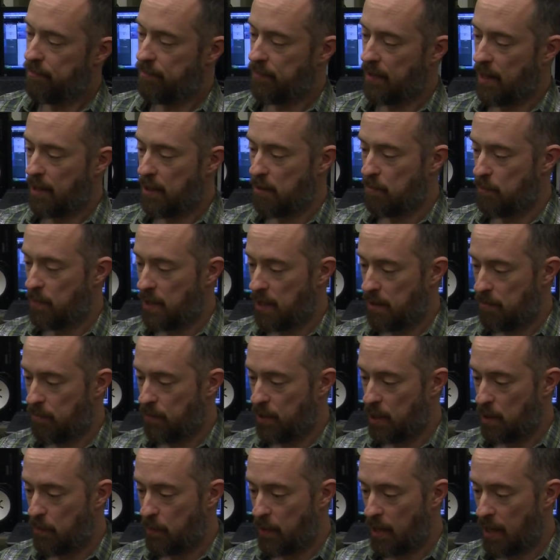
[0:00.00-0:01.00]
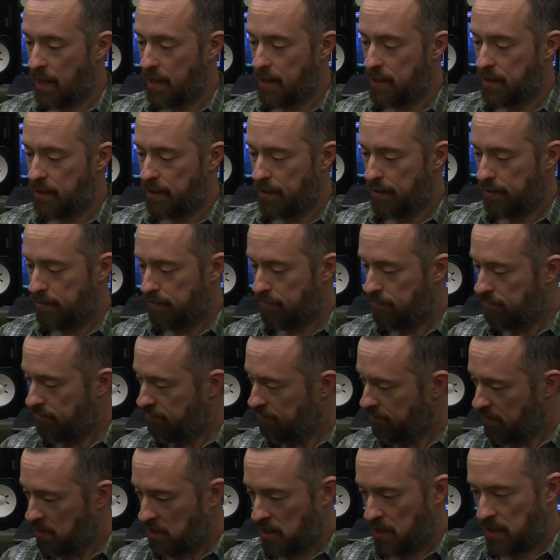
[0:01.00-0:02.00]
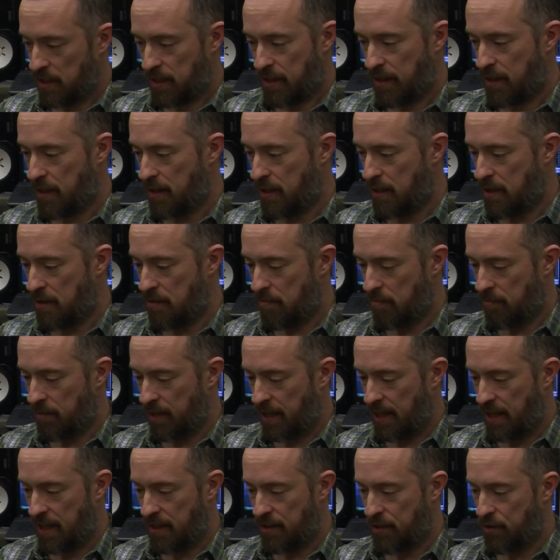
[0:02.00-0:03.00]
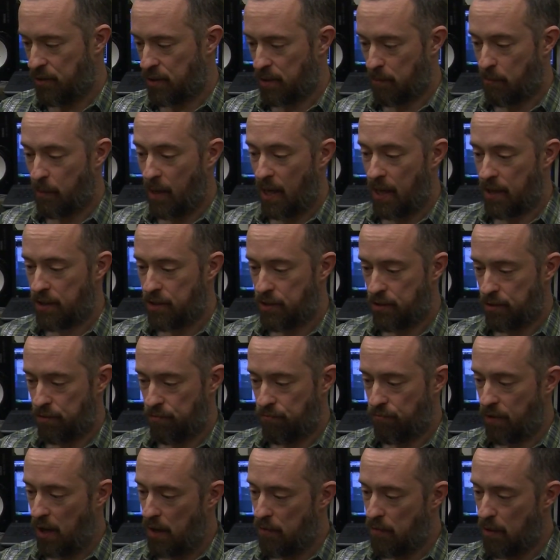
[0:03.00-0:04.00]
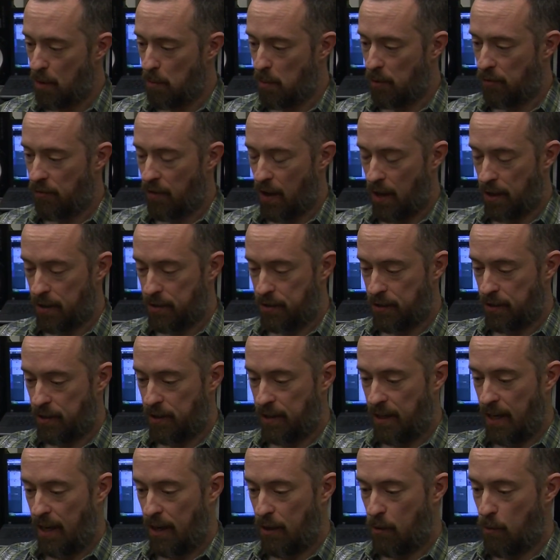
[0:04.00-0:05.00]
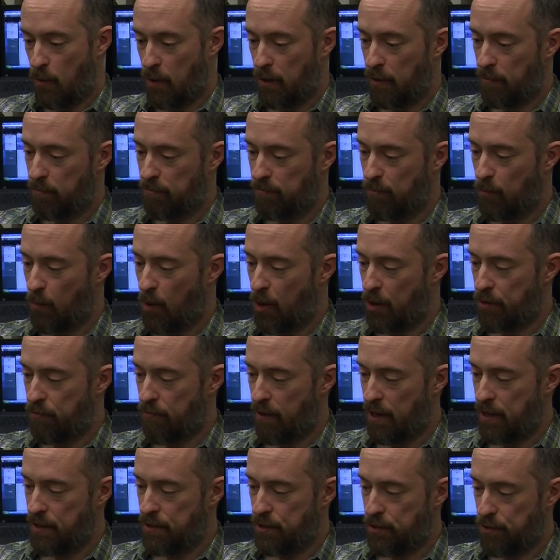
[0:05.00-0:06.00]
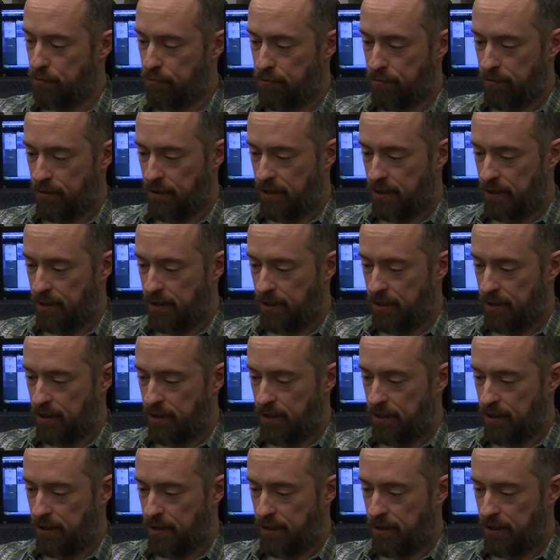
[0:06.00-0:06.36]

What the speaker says: They can be manipulated. Again, using pitch and reverb effects, you can get quite a wide range of